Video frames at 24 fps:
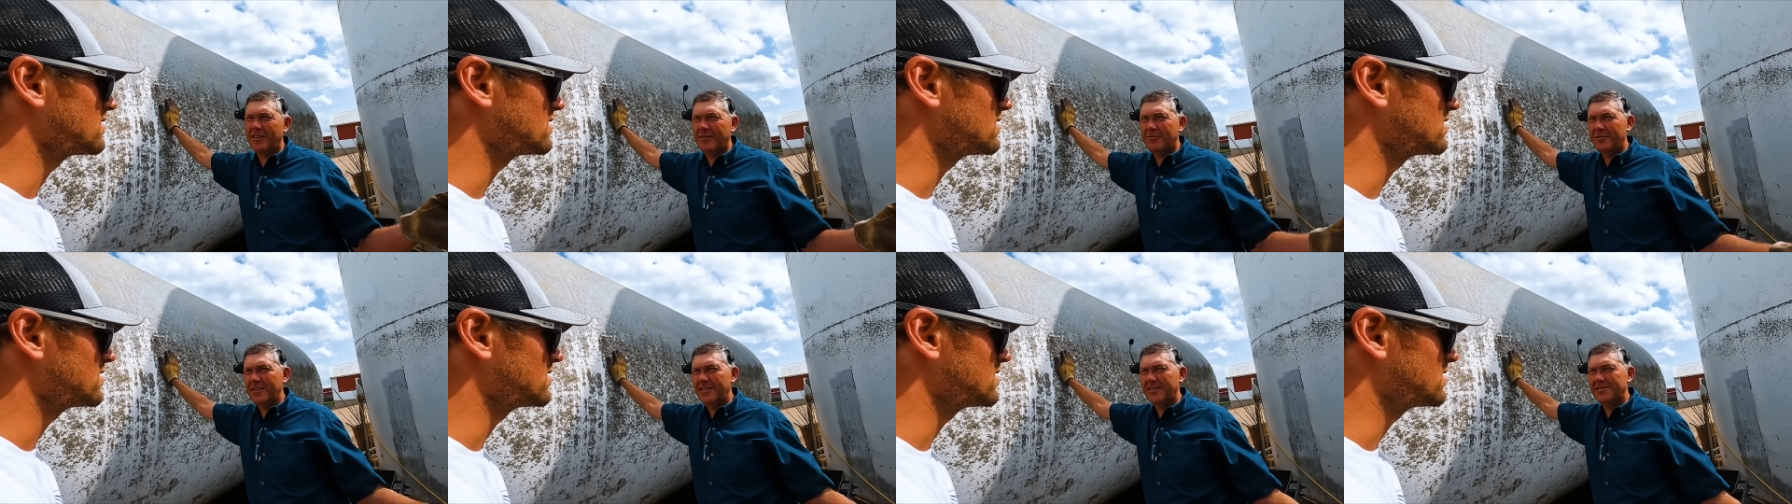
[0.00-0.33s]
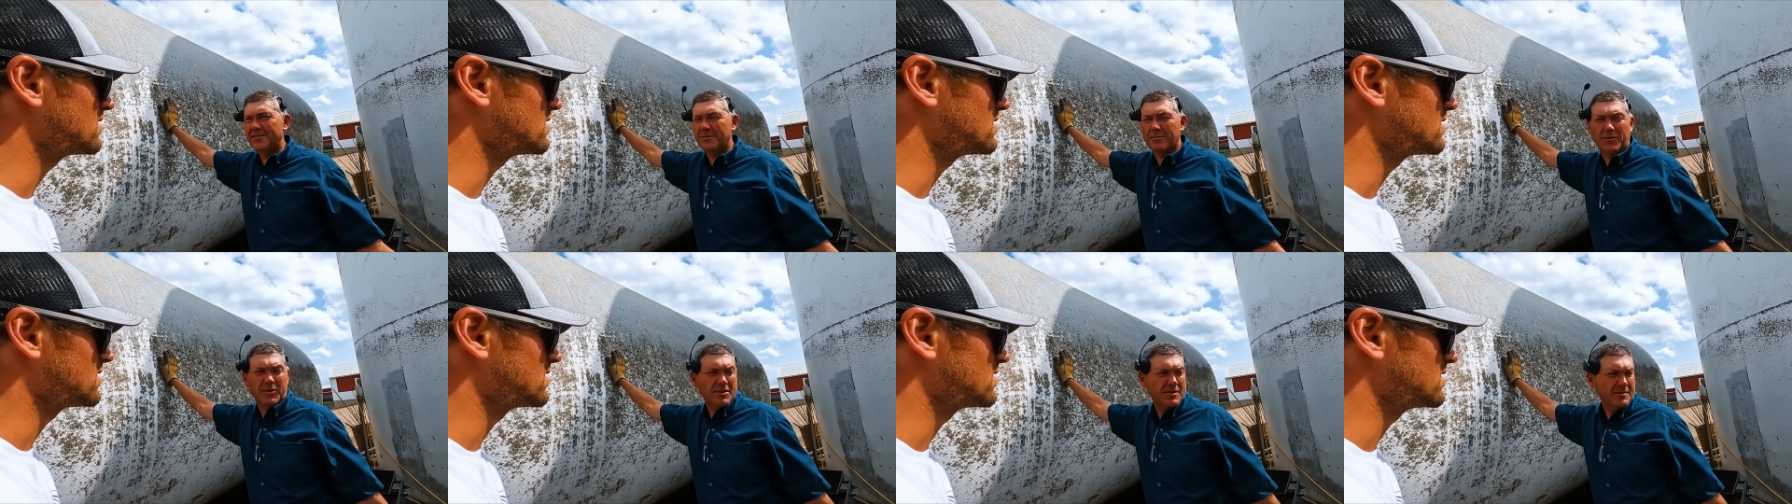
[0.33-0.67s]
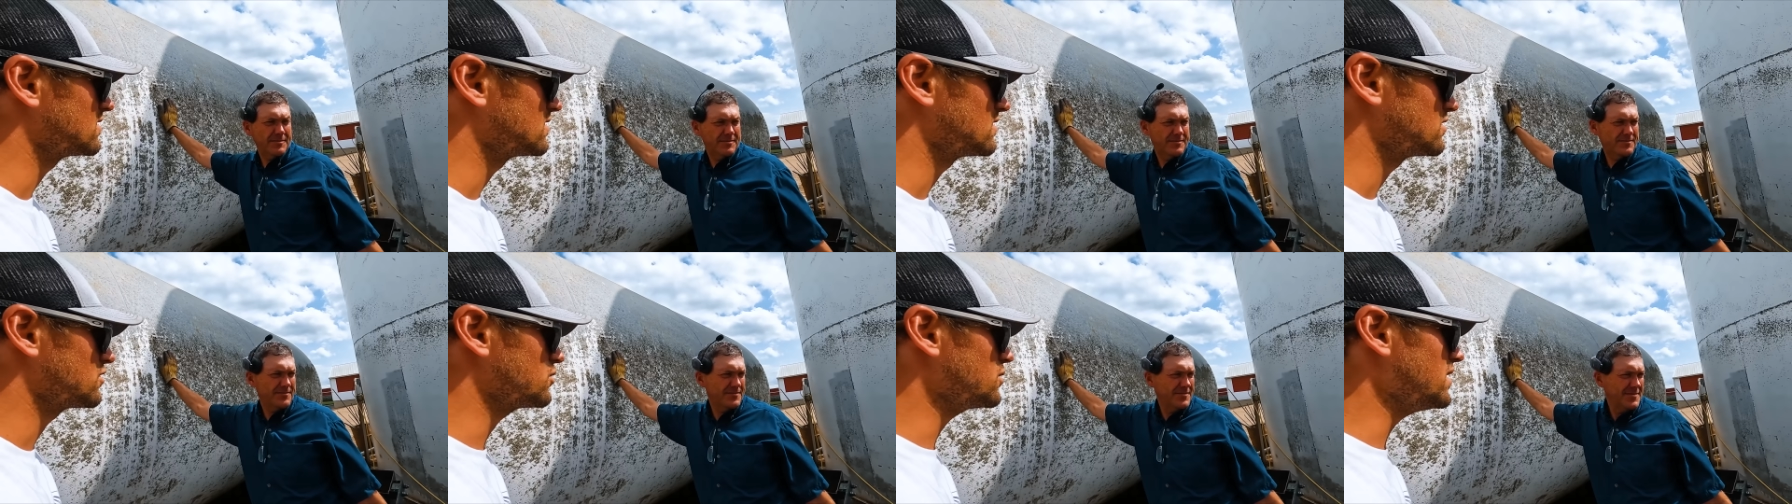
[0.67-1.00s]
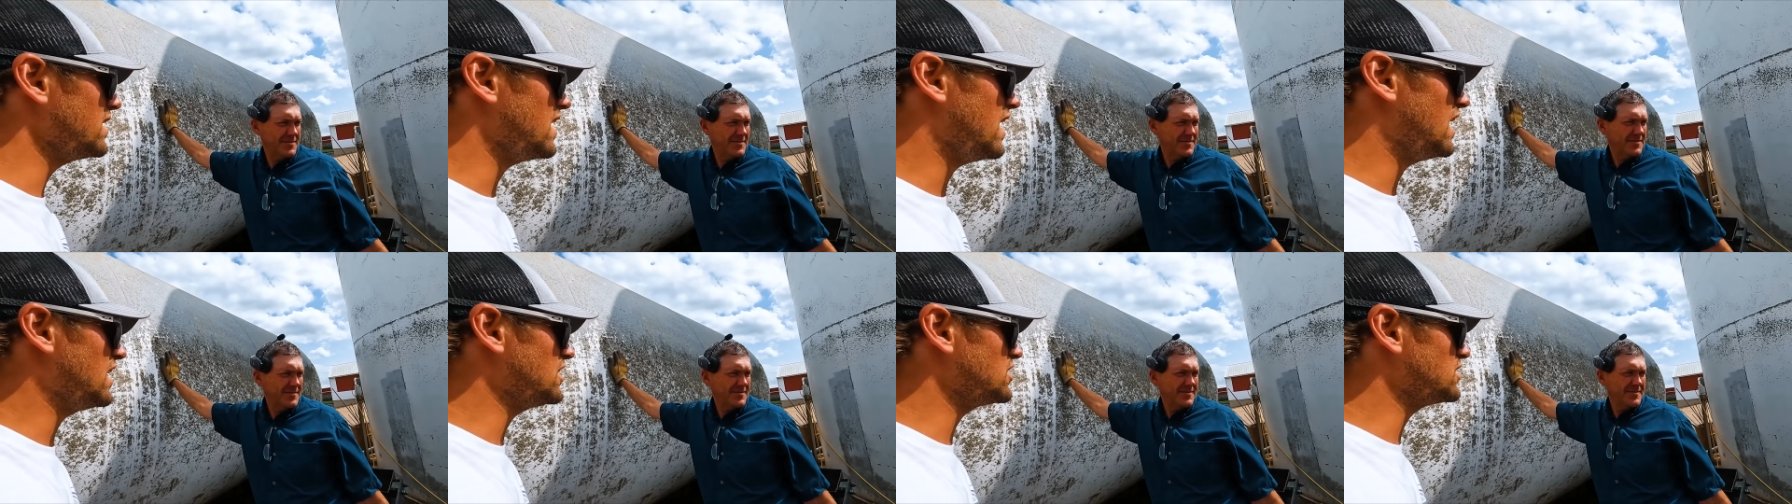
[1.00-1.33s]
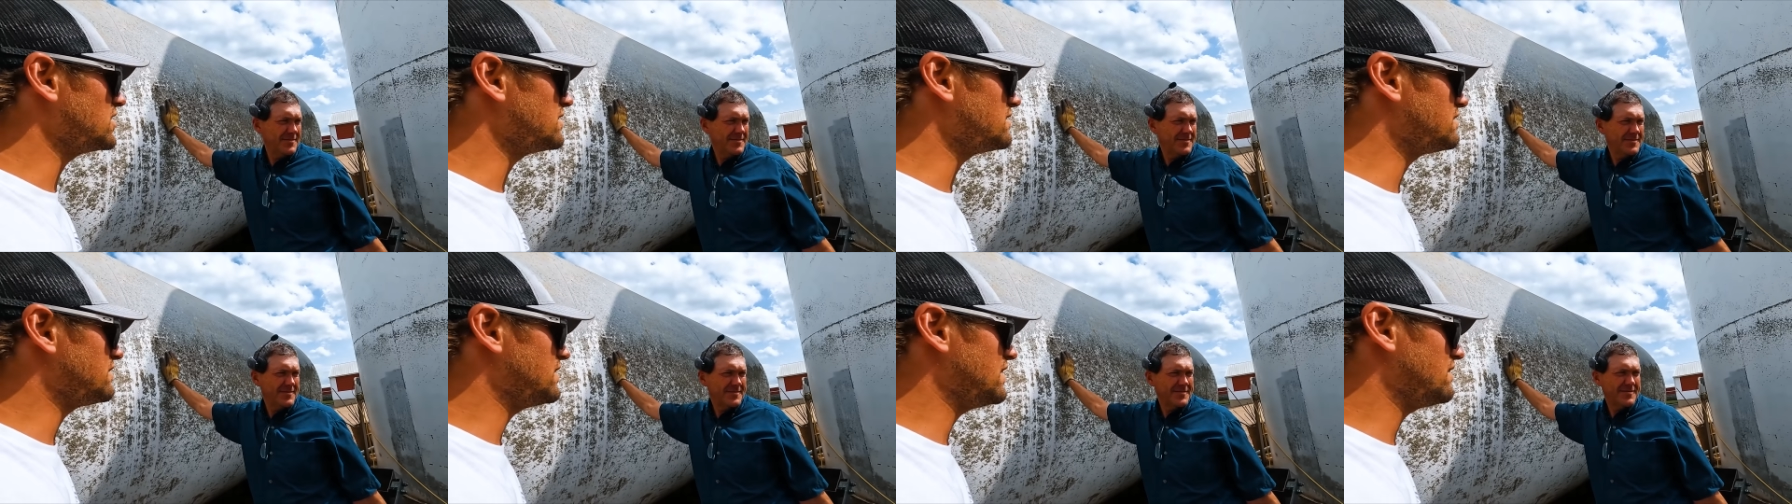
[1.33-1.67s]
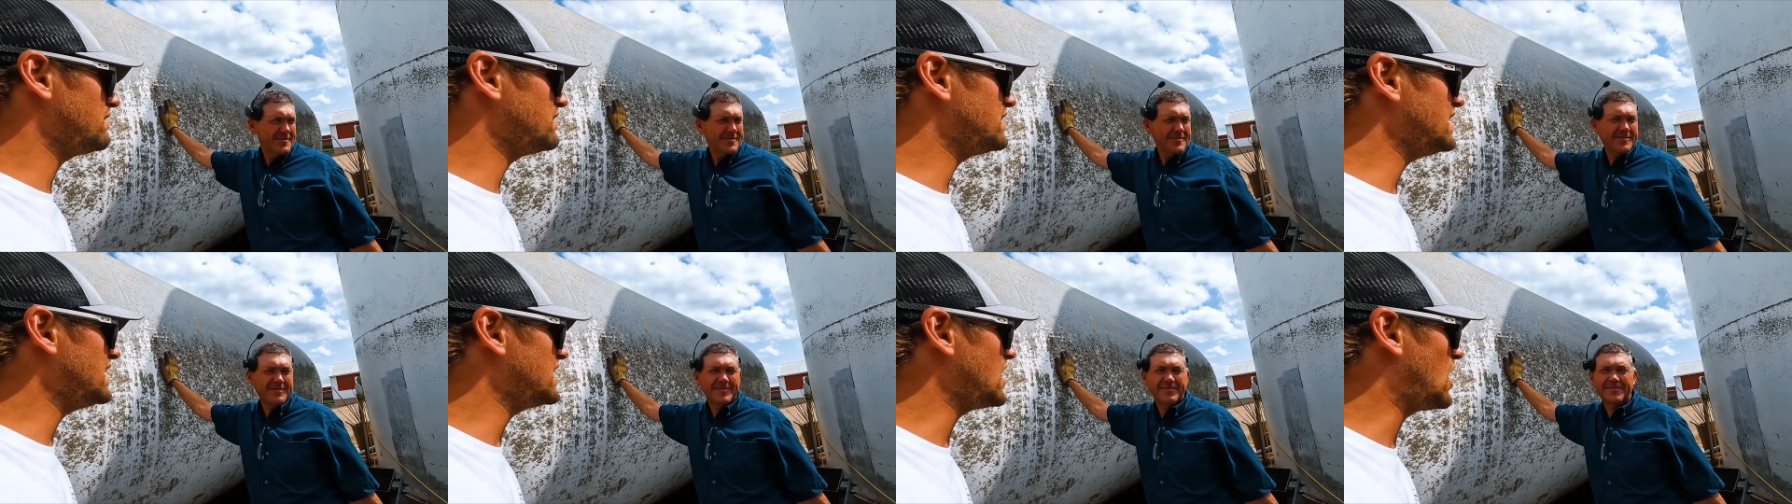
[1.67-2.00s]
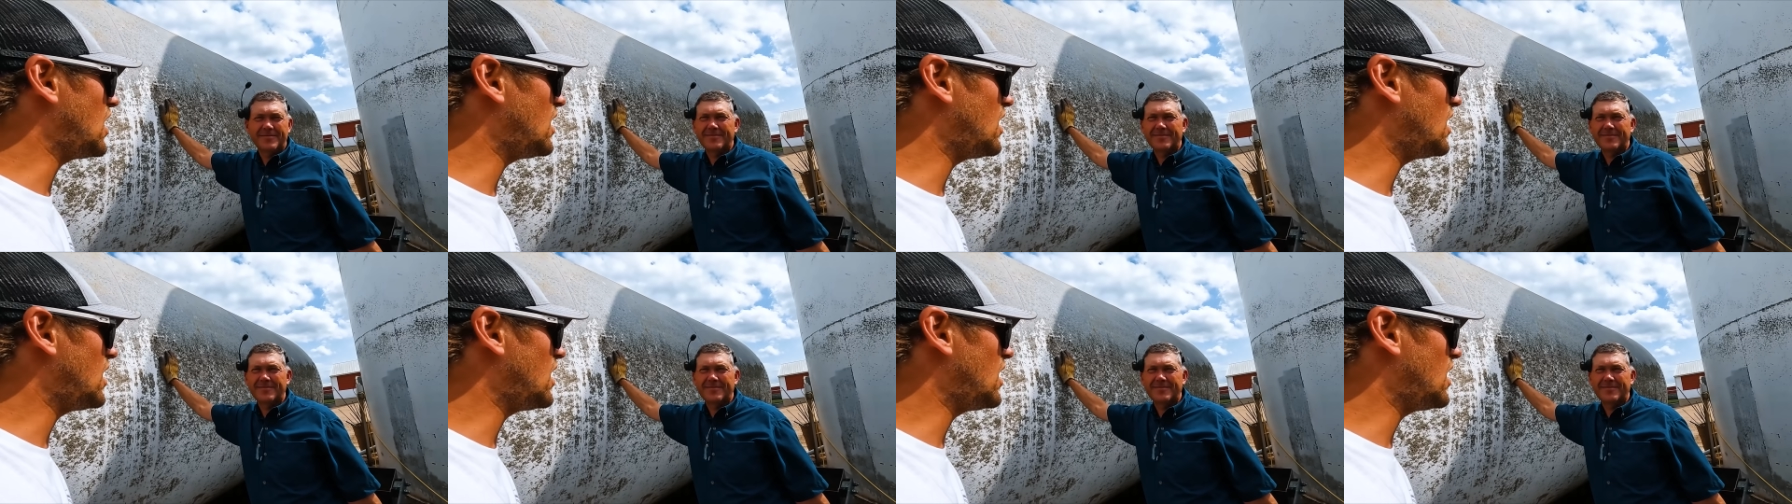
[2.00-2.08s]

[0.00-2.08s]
reasonable. $350.